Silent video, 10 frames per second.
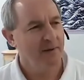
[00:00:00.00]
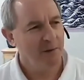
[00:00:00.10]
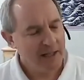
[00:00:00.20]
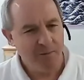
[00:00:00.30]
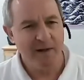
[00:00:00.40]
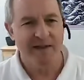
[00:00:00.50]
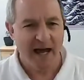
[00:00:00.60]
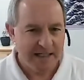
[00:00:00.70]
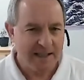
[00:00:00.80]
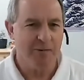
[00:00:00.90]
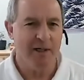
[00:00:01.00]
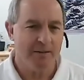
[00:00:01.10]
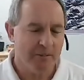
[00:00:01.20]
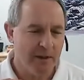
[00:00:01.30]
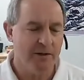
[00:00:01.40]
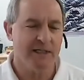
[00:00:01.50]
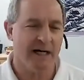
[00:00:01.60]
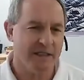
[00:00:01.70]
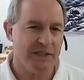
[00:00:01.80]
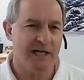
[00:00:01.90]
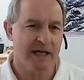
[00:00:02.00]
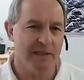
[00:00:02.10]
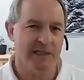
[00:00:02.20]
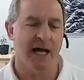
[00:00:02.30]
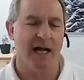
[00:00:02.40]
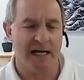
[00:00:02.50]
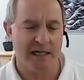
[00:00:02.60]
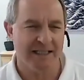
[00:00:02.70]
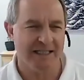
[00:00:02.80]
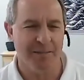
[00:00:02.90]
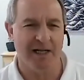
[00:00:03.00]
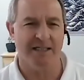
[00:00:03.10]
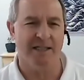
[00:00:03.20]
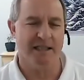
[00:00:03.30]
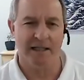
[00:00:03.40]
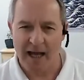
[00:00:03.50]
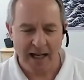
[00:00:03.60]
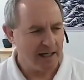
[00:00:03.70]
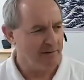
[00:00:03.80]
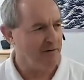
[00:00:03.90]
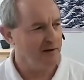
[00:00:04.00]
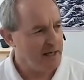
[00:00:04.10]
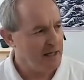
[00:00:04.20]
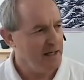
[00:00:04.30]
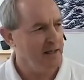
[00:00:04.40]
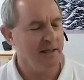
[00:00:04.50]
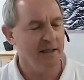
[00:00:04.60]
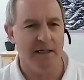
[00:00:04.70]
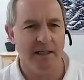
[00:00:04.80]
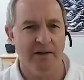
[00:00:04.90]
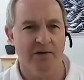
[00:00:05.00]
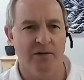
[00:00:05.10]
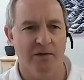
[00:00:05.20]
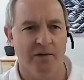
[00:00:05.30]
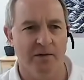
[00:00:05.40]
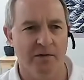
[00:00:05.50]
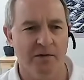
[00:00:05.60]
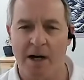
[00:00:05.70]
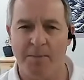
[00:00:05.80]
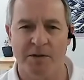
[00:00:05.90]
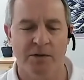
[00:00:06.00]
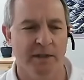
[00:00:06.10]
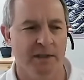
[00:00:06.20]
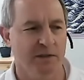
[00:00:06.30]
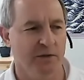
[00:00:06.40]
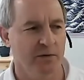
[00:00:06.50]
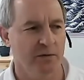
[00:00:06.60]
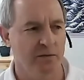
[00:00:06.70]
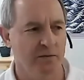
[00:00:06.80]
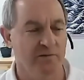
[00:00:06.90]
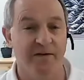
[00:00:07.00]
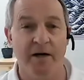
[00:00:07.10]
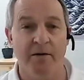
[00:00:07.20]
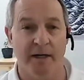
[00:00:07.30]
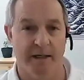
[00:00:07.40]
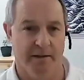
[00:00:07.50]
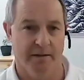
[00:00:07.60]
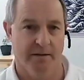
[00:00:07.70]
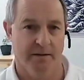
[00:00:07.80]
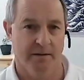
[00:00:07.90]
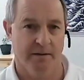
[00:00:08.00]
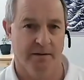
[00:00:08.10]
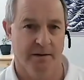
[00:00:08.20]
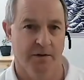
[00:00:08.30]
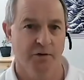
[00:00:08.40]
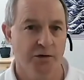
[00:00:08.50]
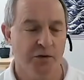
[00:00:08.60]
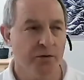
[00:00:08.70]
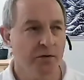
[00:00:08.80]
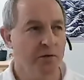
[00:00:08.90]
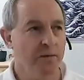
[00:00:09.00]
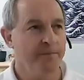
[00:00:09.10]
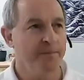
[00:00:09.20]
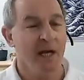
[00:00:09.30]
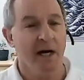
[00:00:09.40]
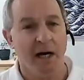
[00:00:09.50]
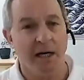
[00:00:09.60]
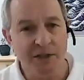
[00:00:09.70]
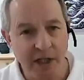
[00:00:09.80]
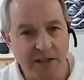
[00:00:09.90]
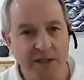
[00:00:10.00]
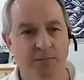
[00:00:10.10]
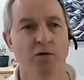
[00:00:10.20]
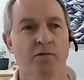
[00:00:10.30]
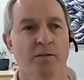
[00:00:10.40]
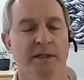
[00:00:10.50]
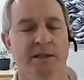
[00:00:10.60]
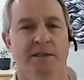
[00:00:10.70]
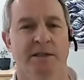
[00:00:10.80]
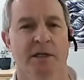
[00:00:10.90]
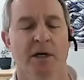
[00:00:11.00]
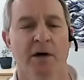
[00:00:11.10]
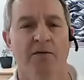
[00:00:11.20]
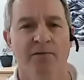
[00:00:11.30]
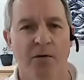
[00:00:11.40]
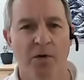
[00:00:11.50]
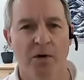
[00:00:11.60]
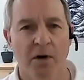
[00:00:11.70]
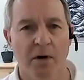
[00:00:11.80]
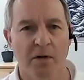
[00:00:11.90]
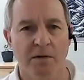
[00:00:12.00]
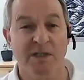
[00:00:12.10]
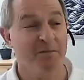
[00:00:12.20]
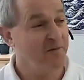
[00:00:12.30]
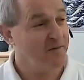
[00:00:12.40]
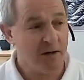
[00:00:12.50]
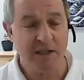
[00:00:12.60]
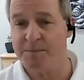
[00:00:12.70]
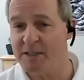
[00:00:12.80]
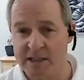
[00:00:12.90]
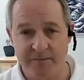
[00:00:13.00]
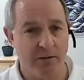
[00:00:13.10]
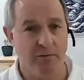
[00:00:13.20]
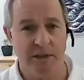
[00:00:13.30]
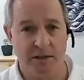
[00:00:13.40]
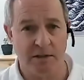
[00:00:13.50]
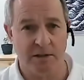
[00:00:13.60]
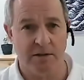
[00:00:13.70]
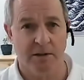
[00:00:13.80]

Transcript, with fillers: when when that's when it, when your Tai Chi stabilize, stabilizes at that level, then it there's opportunities to vary, to adjust movements for very specific reasons.